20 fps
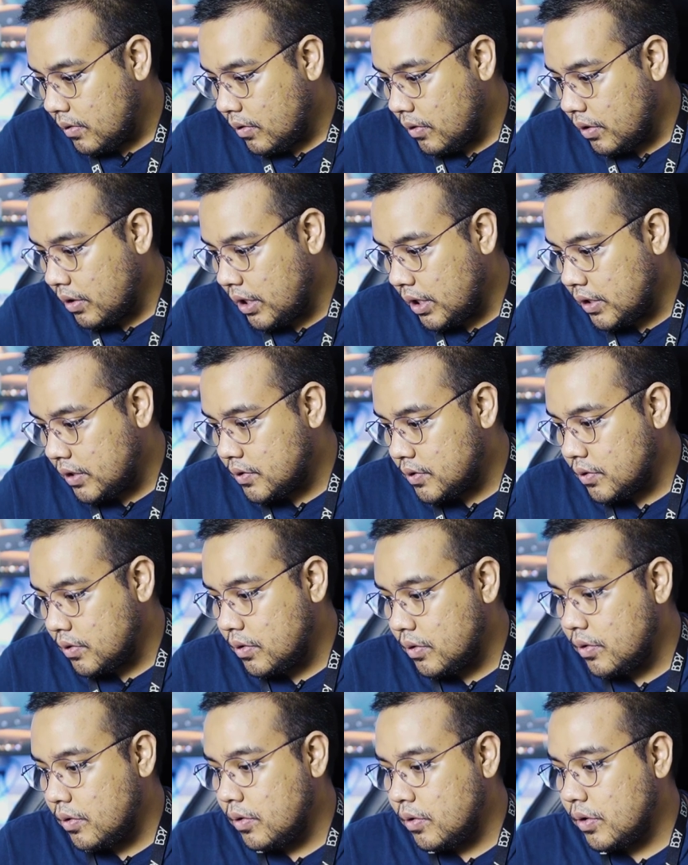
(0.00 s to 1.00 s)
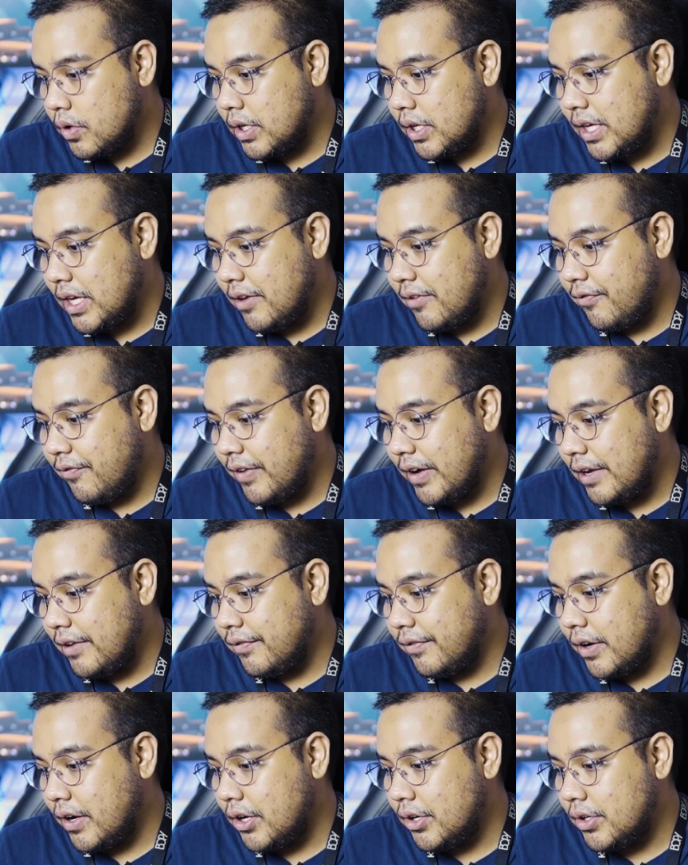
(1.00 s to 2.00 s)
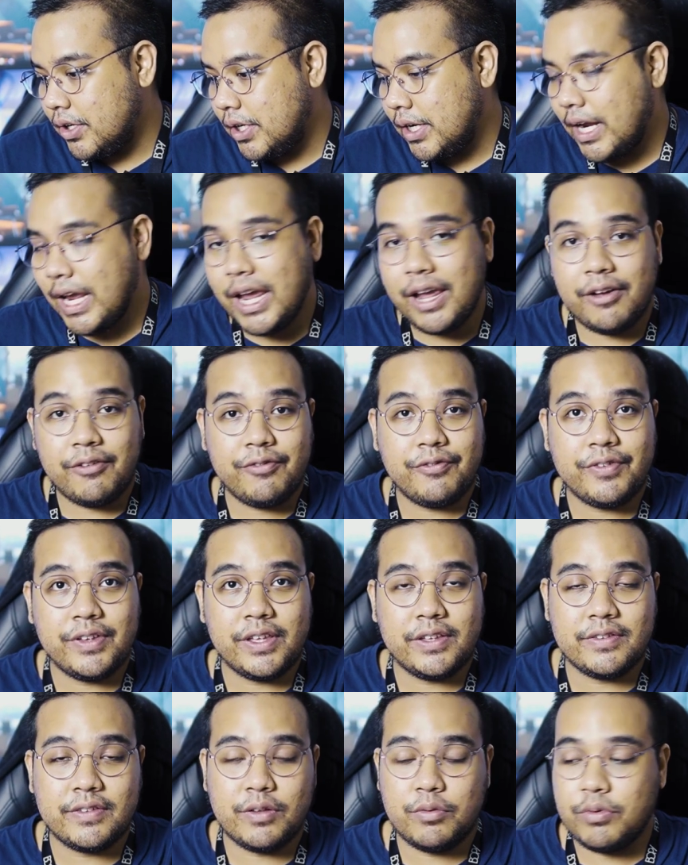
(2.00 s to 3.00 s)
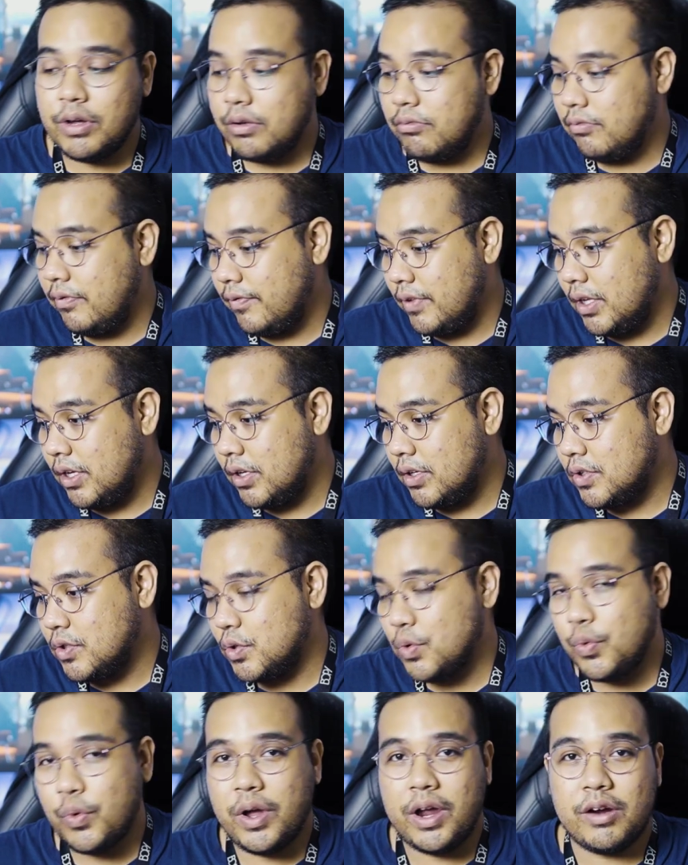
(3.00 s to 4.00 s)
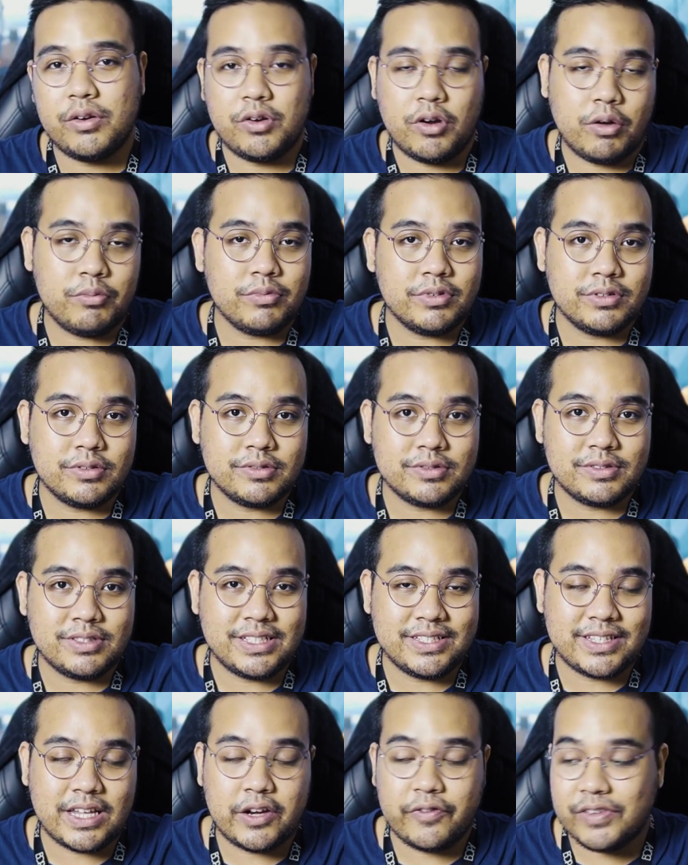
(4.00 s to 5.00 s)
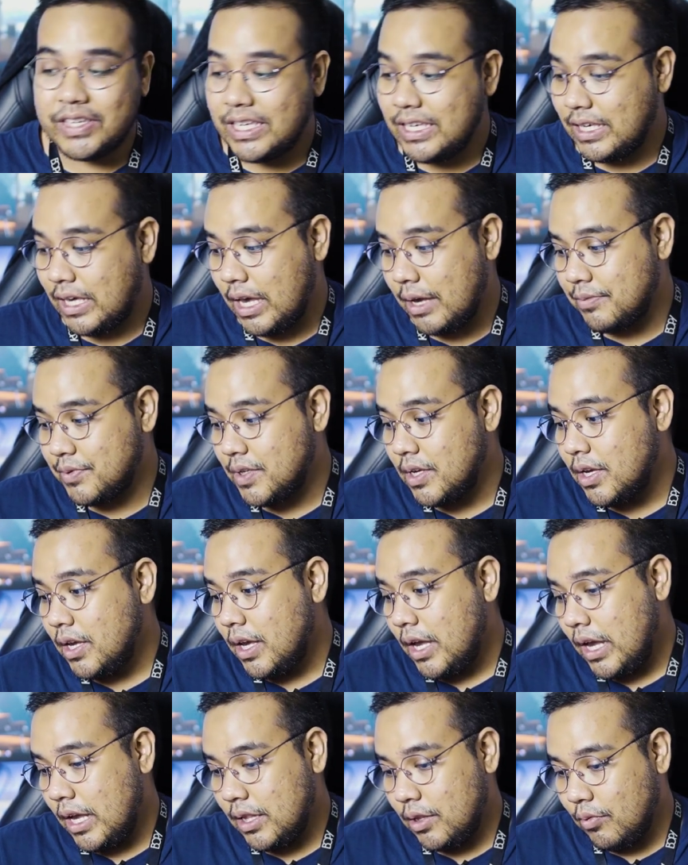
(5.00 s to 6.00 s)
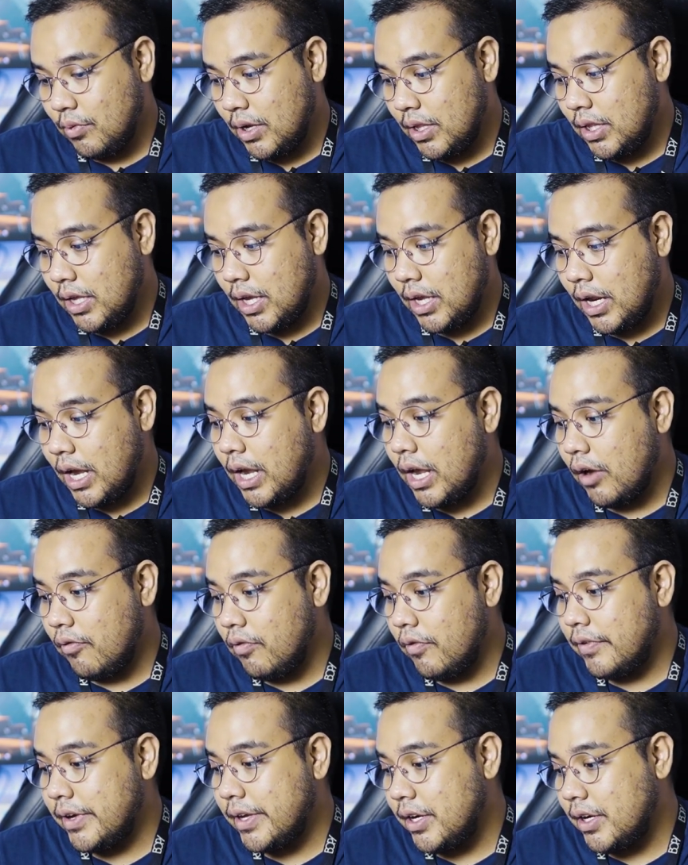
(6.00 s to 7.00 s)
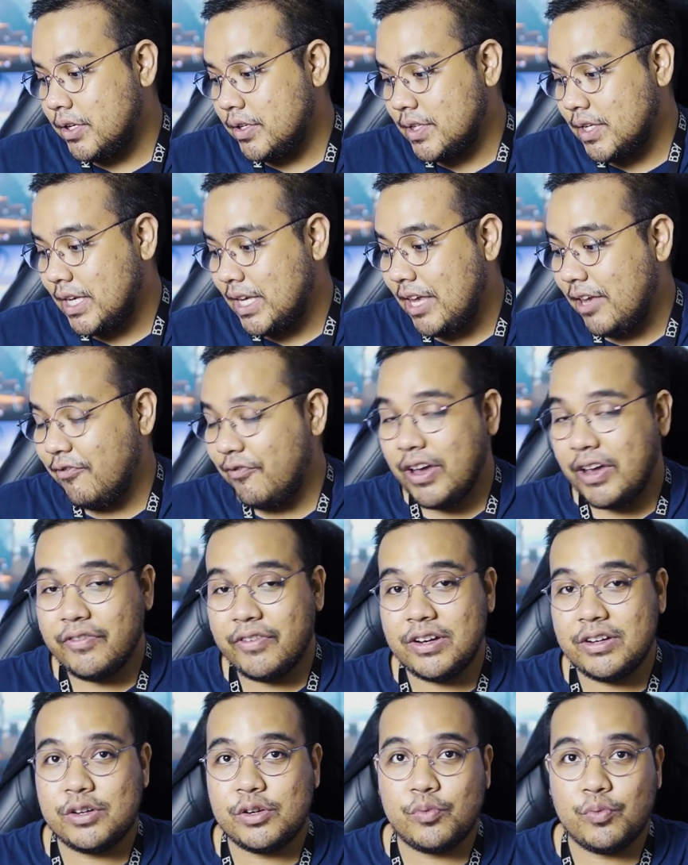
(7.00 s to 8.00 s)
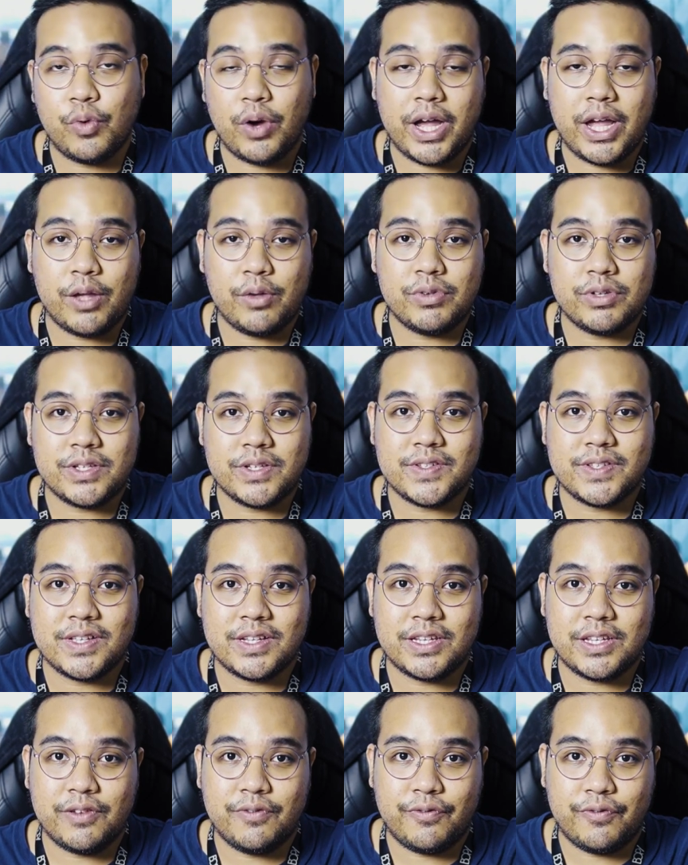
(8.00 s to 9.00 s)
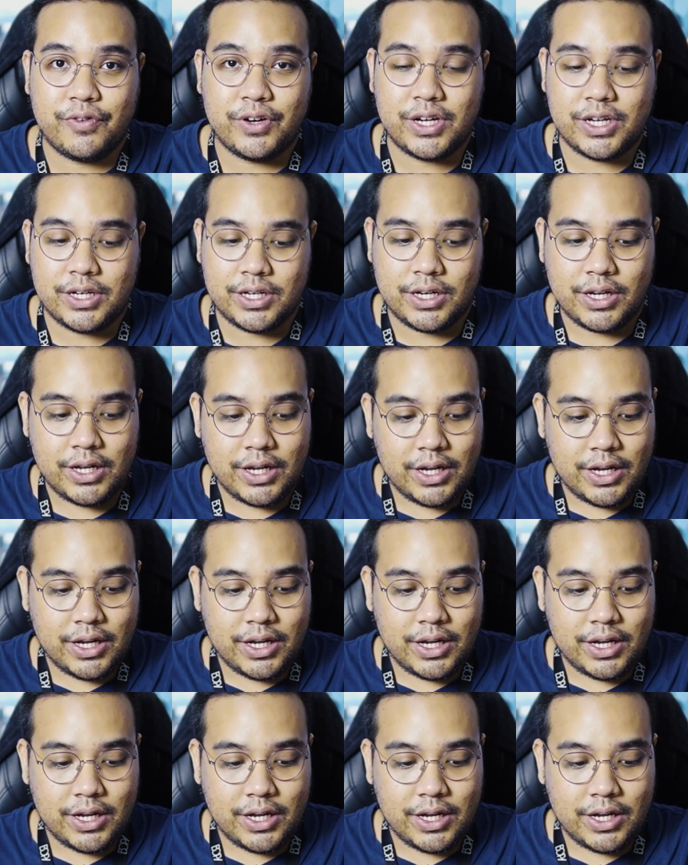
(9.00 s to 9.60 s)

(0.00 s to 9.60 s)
Okay, so K500F is the one with the square normal design of keycaps and the one that I have over here is the K500Y which is a different